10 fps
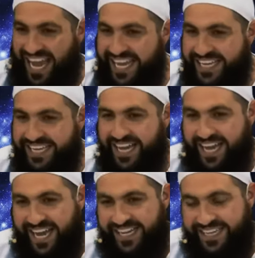
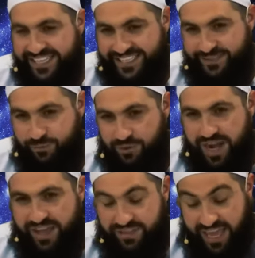anger and his
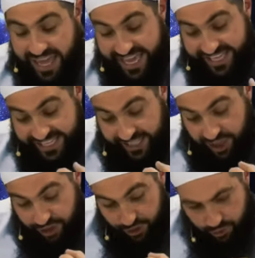wrath. He can
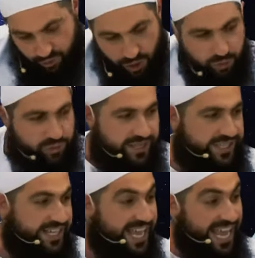control
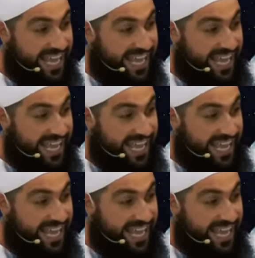it.